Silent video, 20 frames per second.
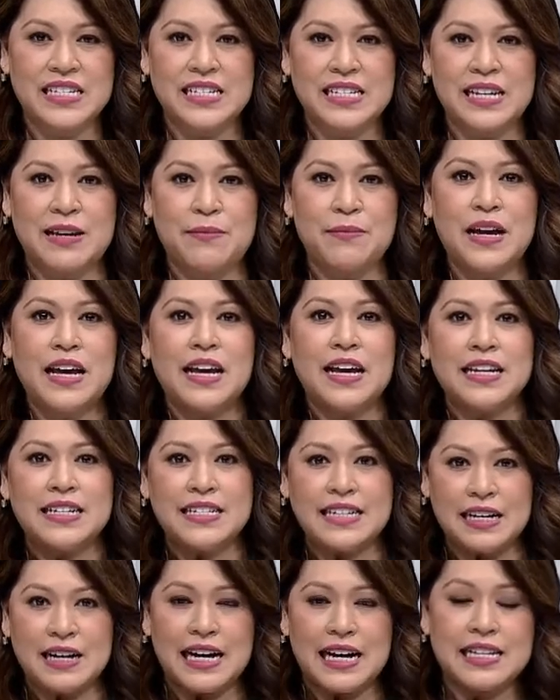Sim,
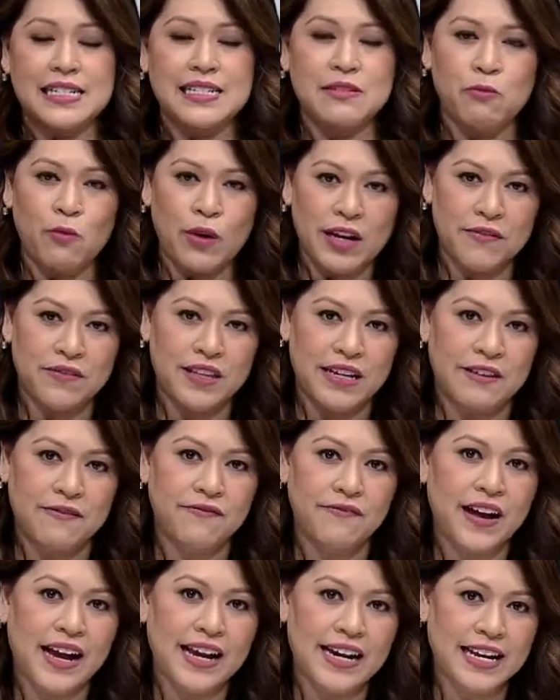uh, one of the
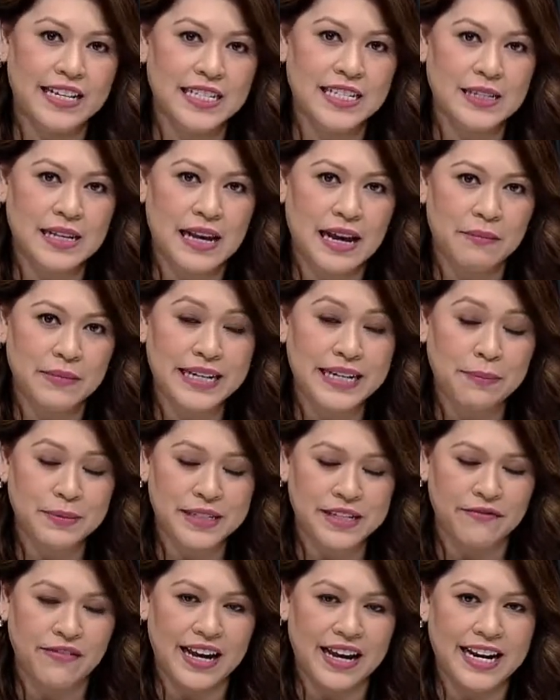finance
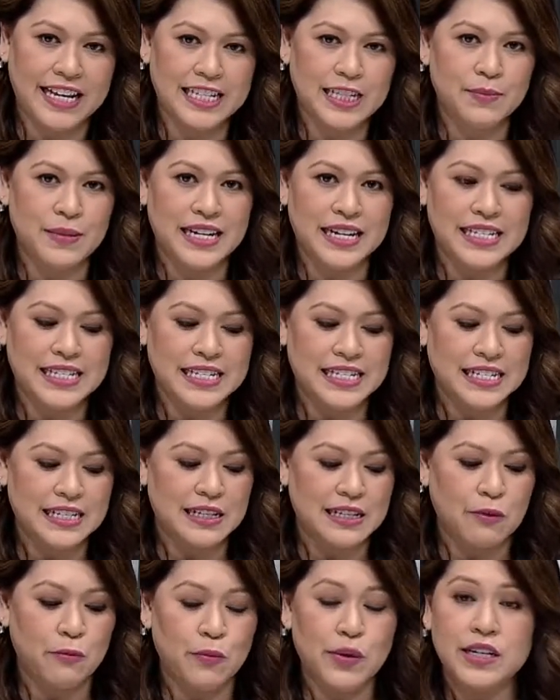deputy finance
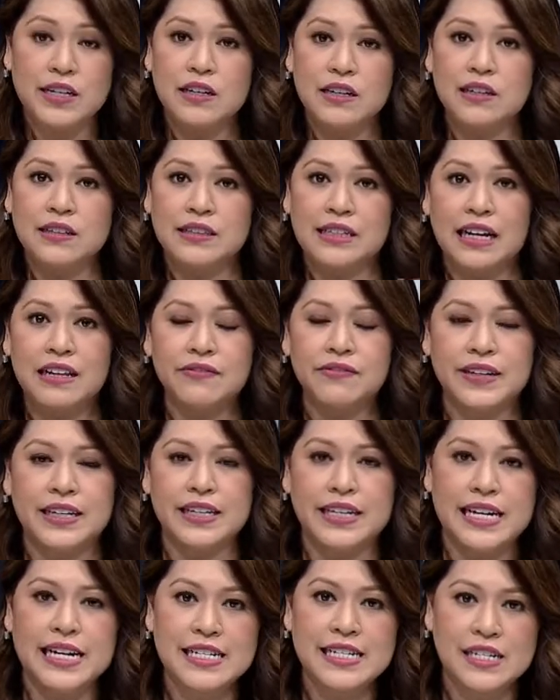ministers, and we're
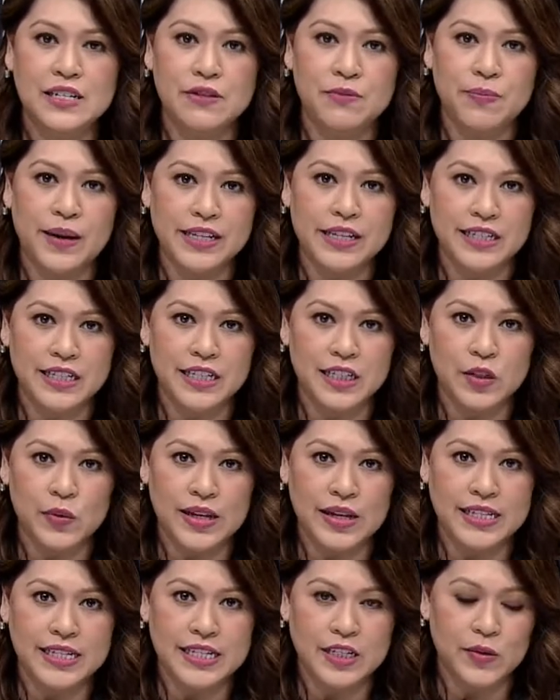delving into budget
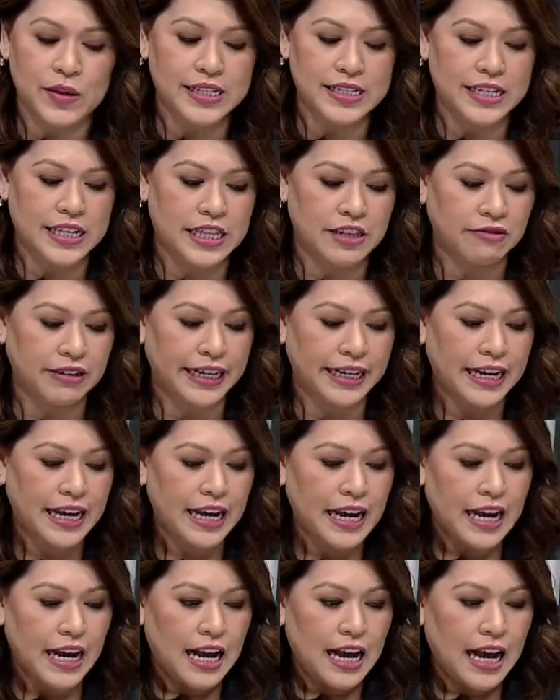2023.
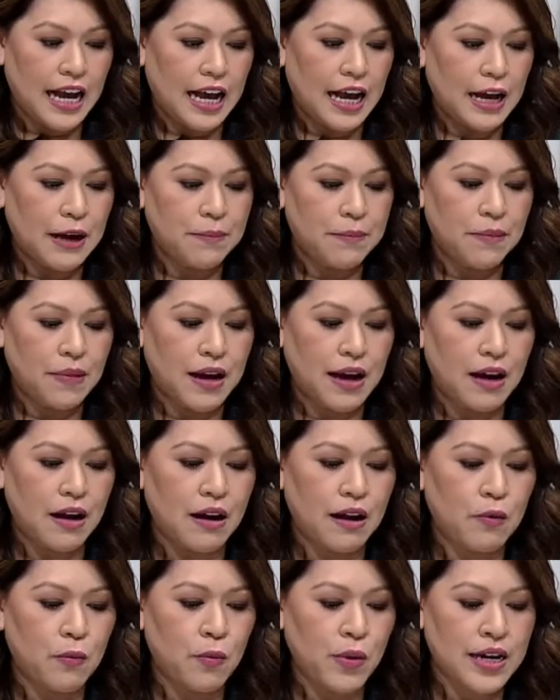Um,
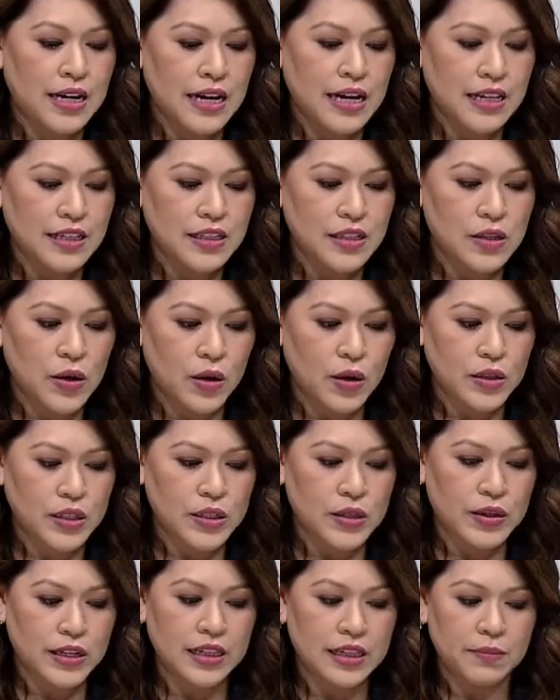I want to talk
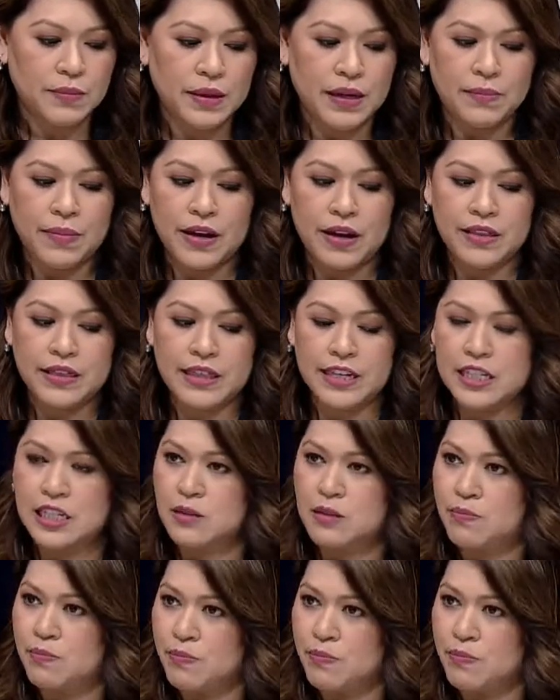to you a little bit about this